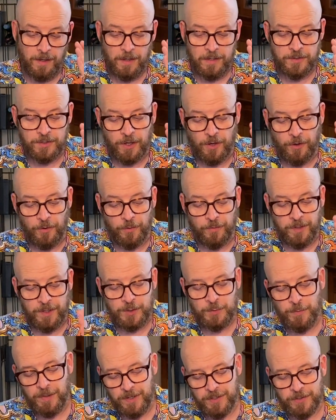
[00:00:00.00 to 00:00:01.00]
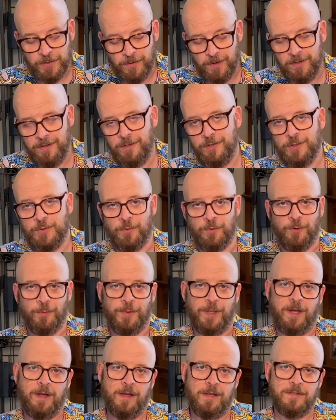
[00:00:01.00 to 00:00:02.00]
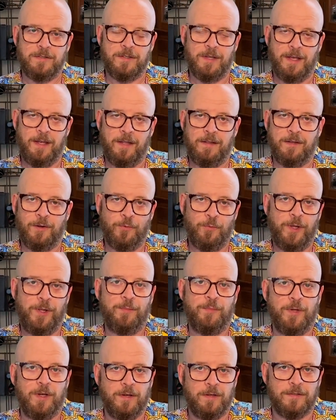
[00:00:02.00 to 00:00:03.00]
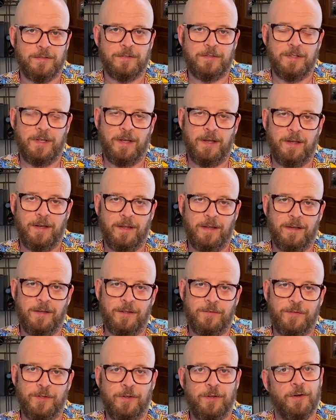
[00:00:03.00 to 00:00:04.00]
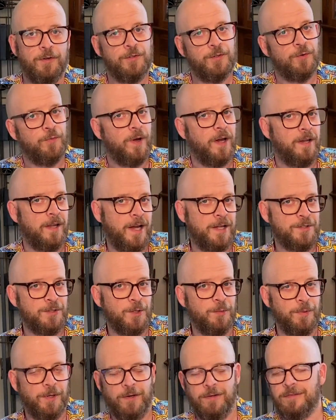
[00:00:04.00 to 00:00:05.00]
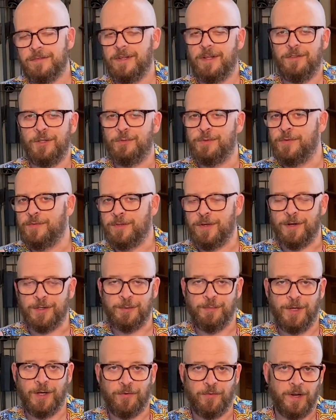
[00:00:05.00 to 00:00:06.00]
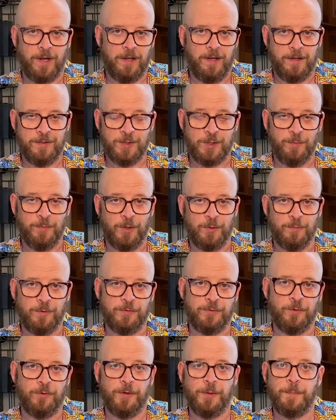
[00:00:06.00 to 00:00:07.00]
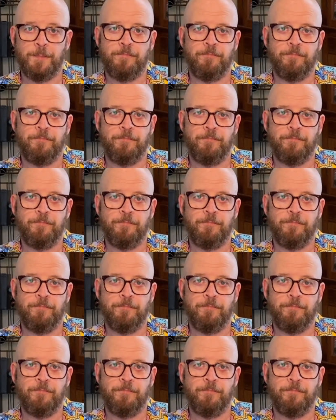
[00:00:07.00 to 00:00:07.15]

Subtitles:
So these beers are unusual because, again, they're wheat beers. And if you know your Reinheitsgebot, and I think we've talked about Reinheitsgebot before,